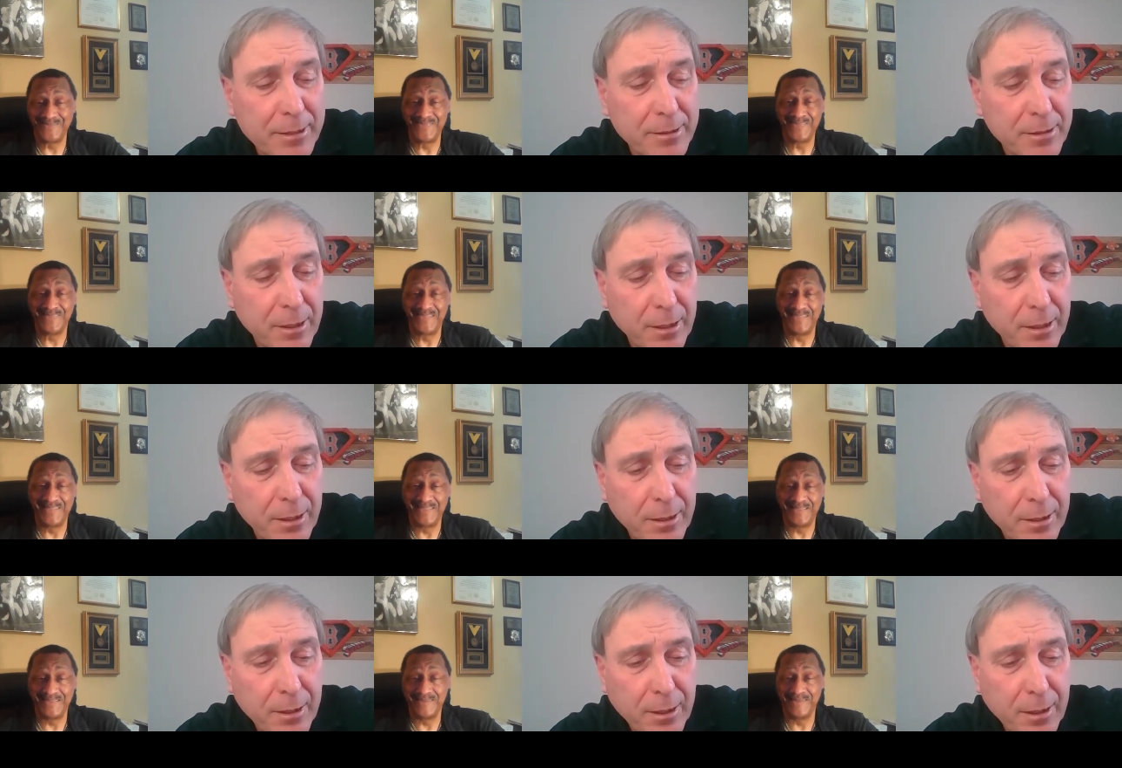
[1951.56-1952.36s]
Speaker 1: that's
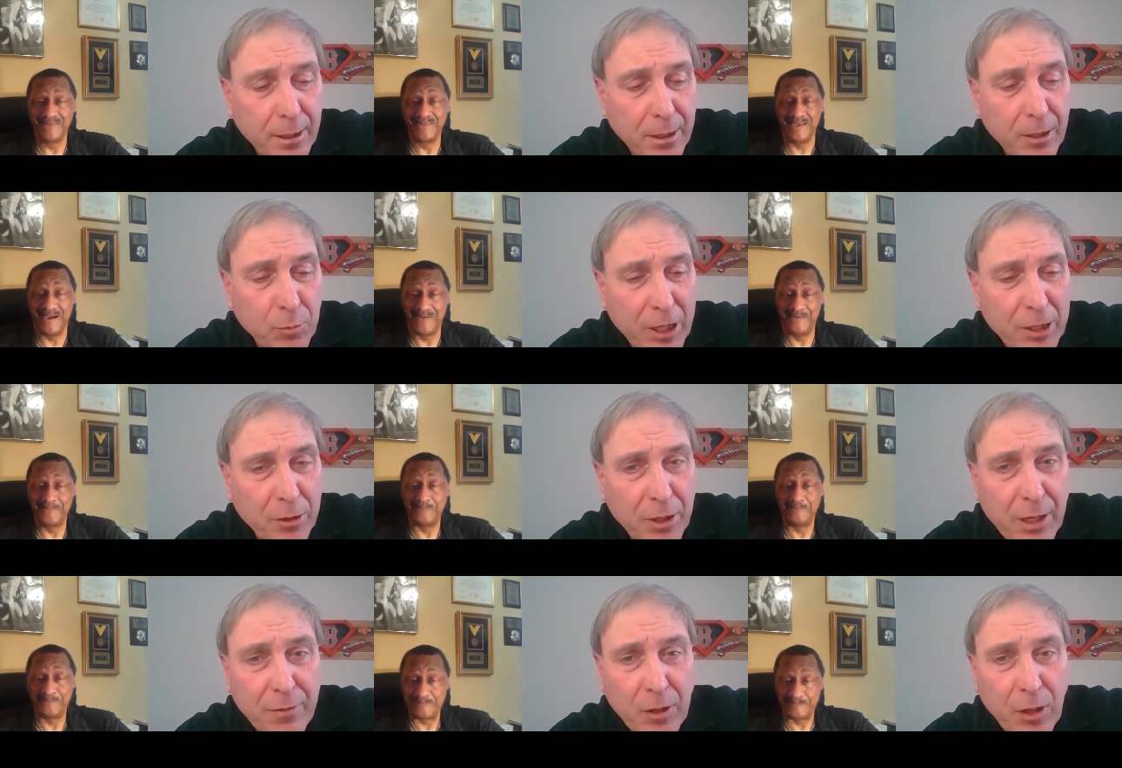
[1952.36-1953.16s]
a, if I
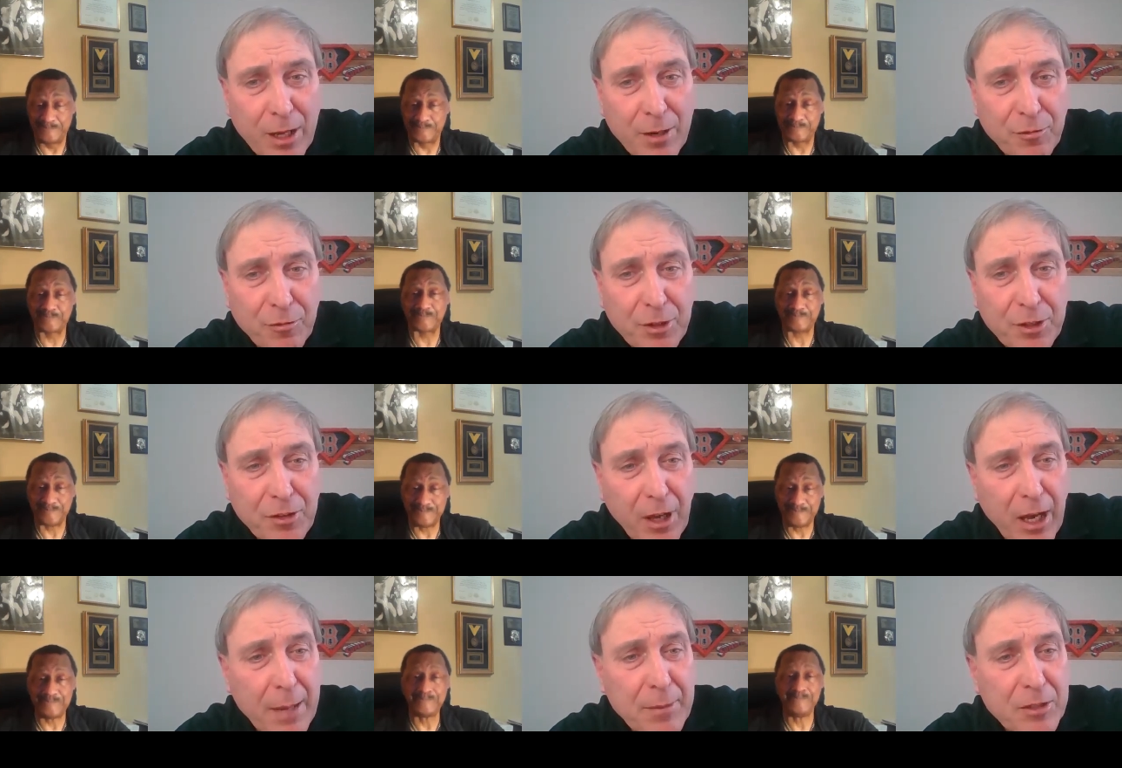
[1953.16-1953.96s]
don't have a lot of free
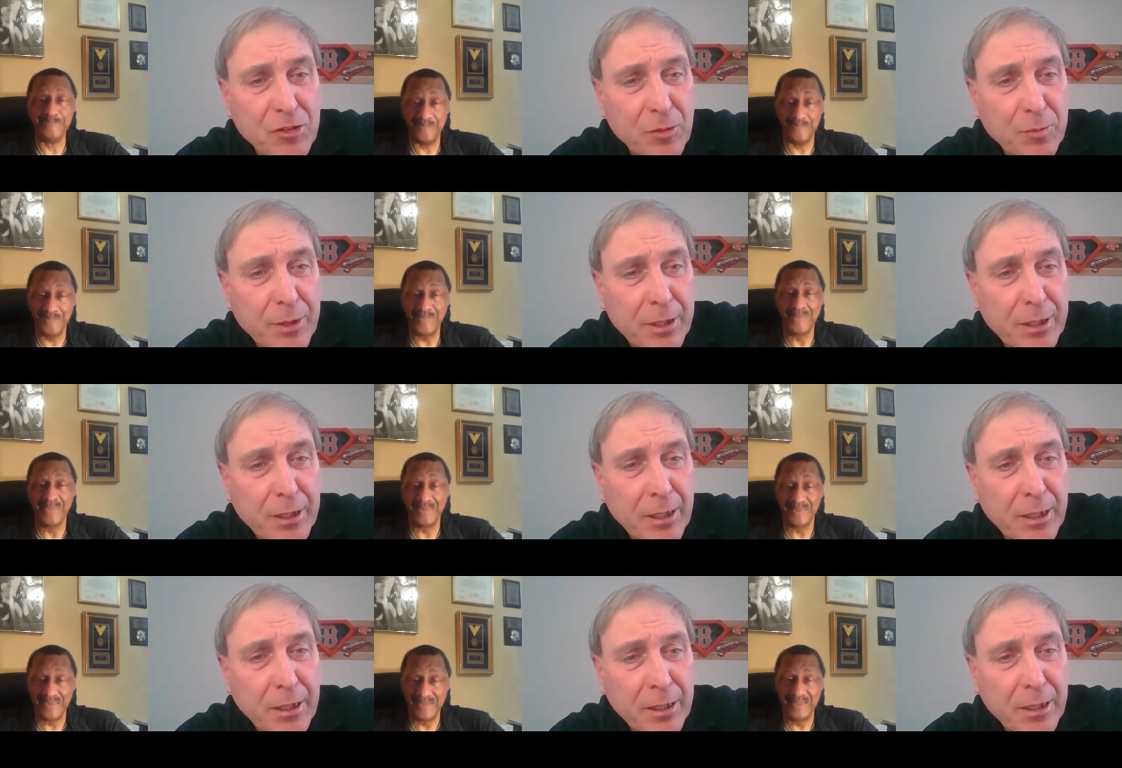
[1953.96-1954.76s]
time, that's a big,
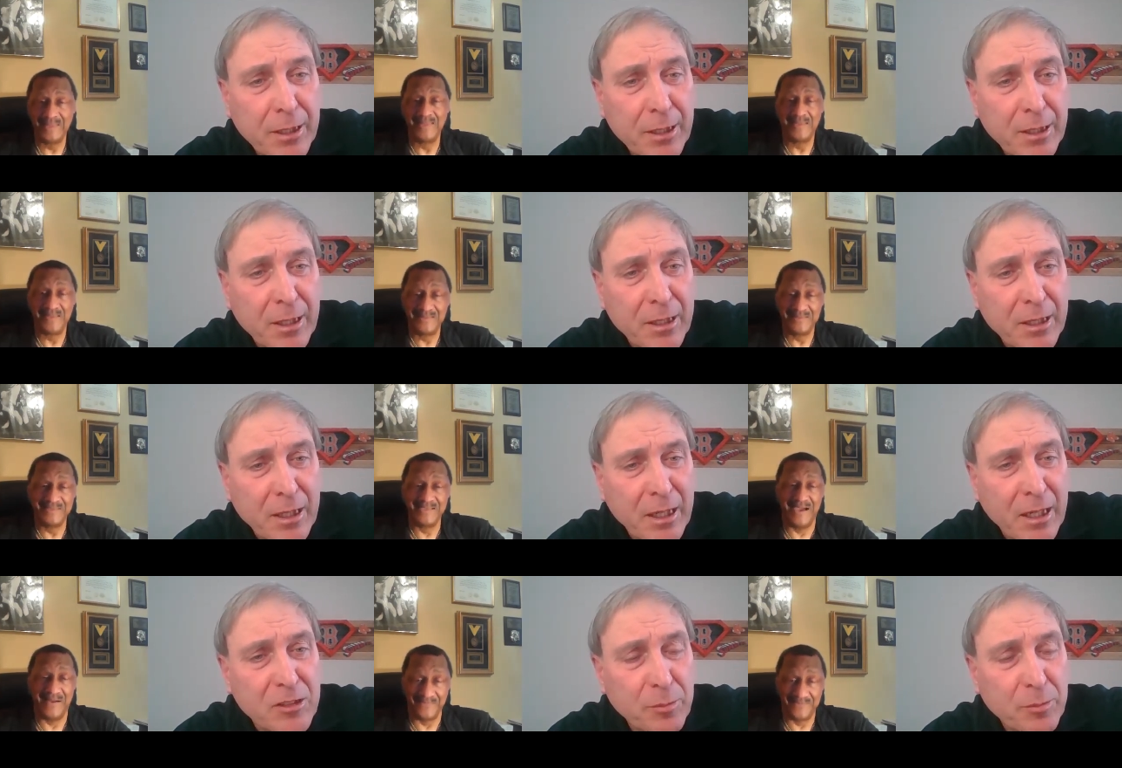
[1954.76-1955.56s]
uh,
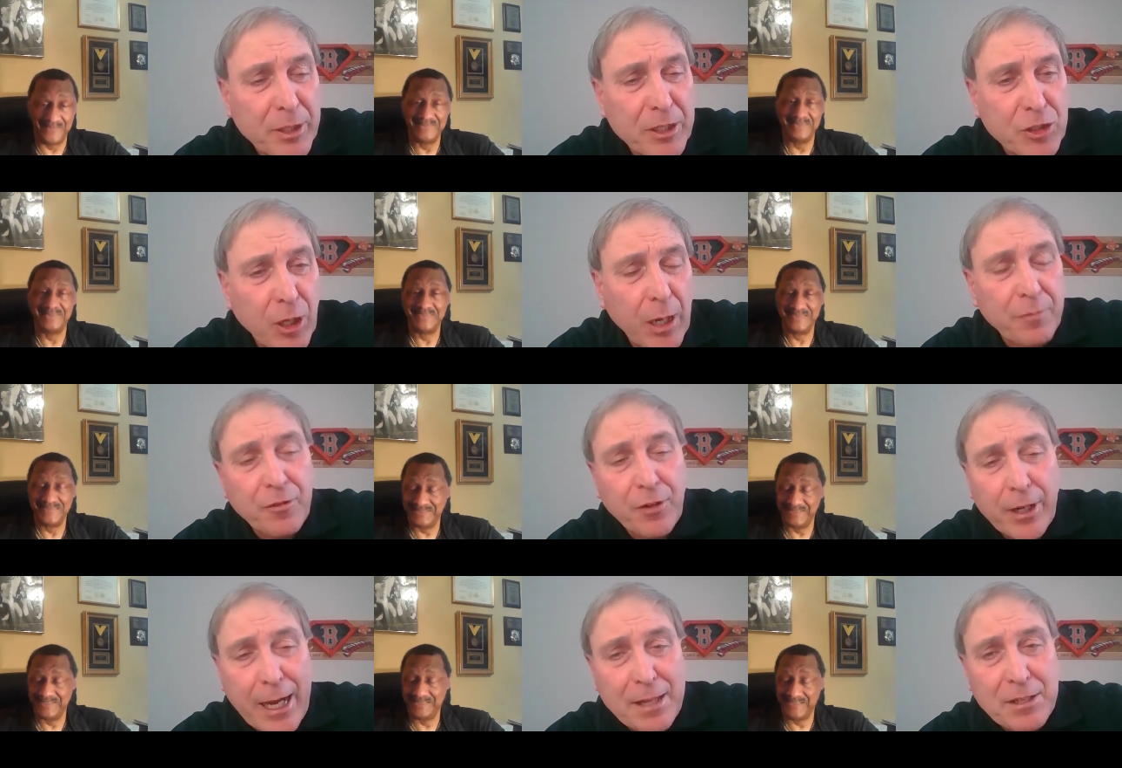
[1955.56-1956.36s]
yeah, big job
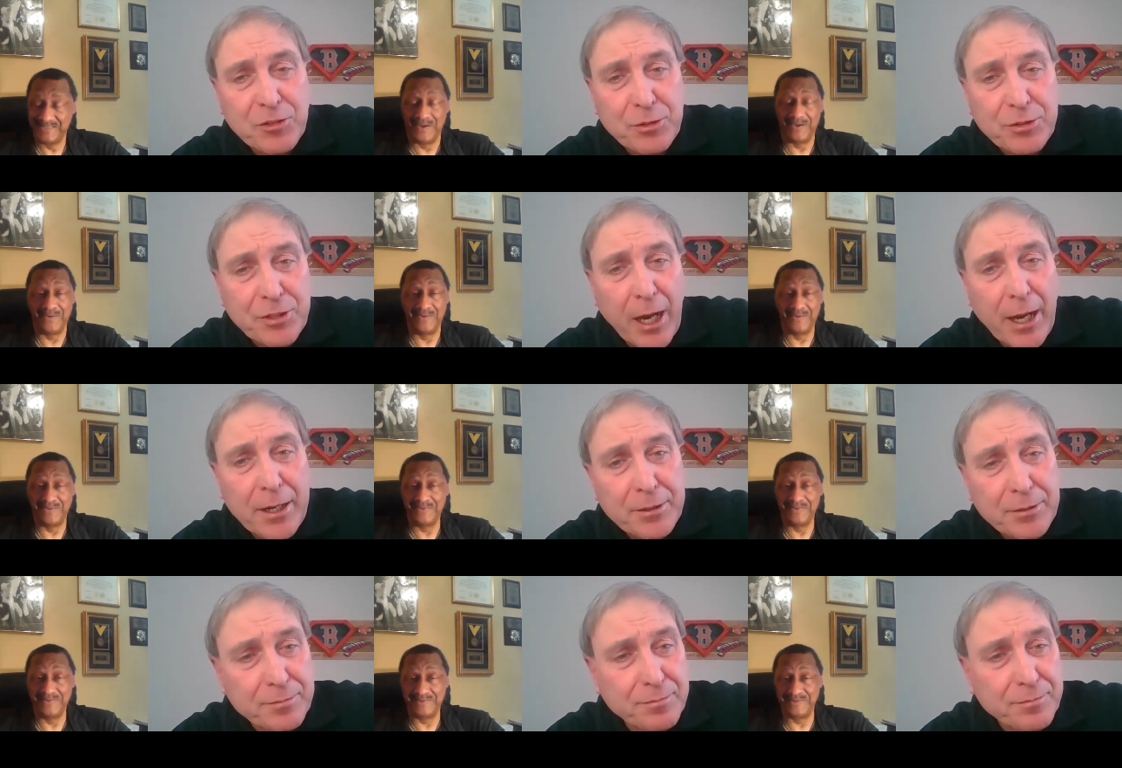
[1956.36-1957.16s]
for a guy that's
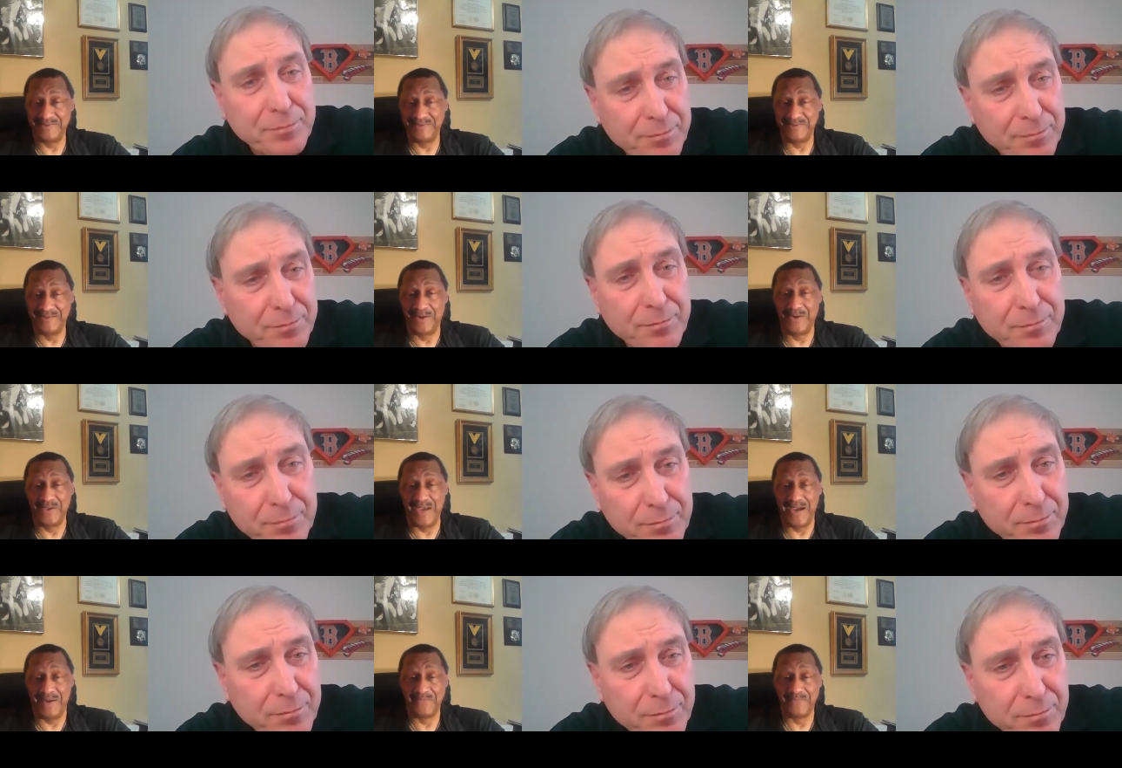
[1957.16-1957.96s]
retired.
Speaker 2: Oh
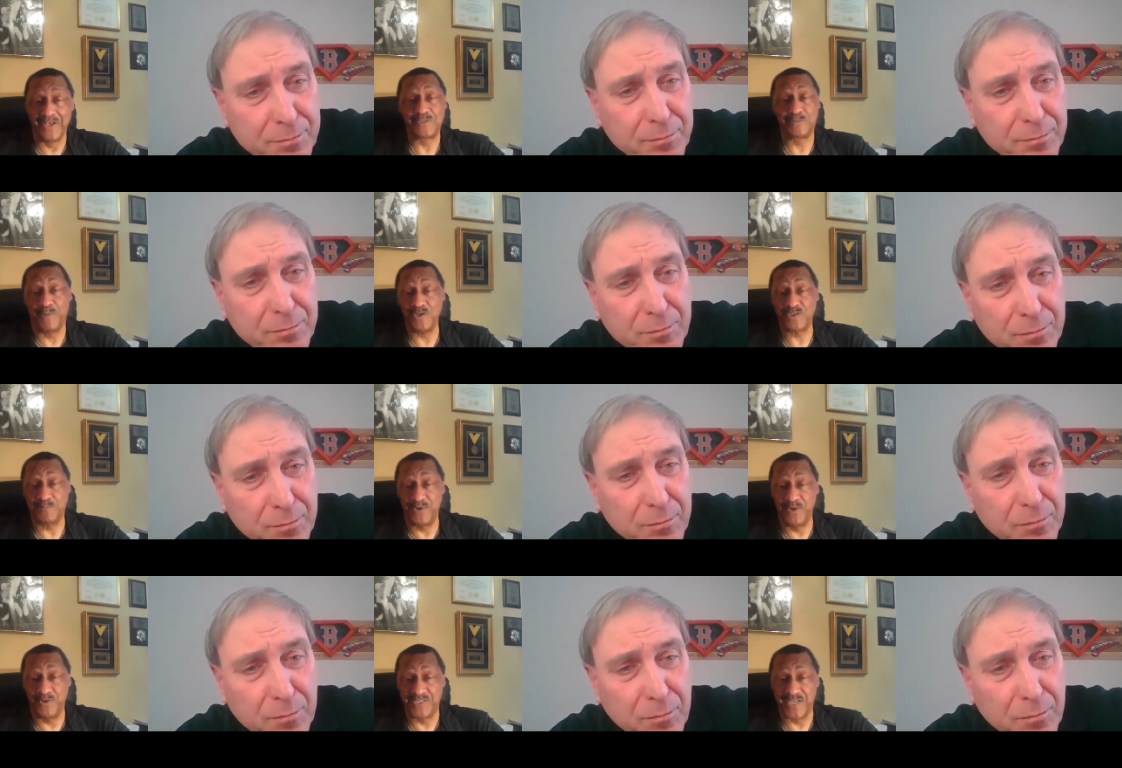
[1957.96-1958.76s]
yeah, I'm supposed to
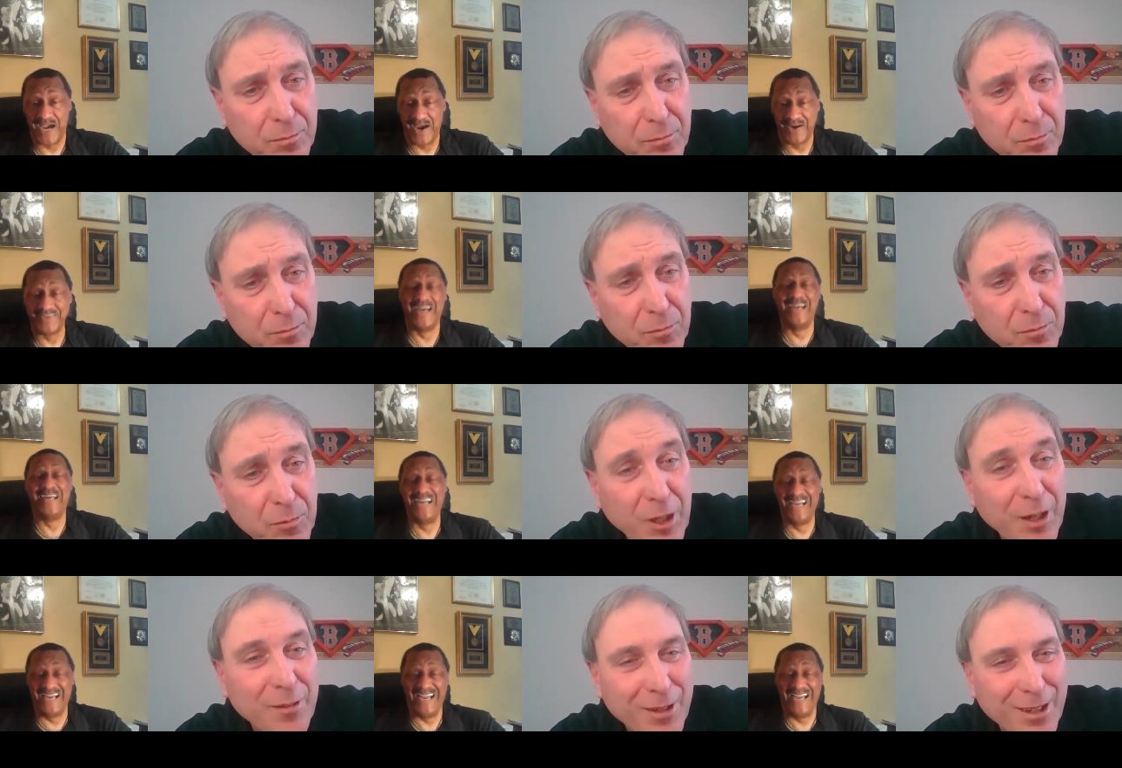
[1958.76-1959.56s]
be retired.
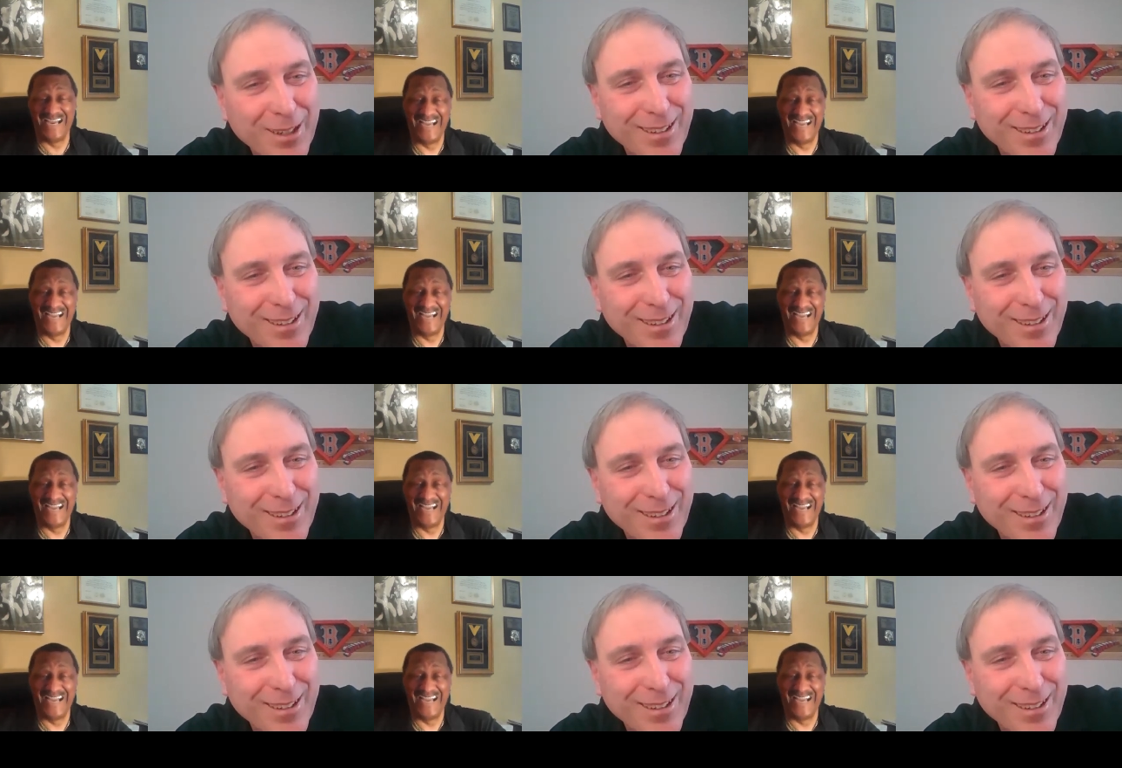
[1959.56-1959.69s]
Yeah.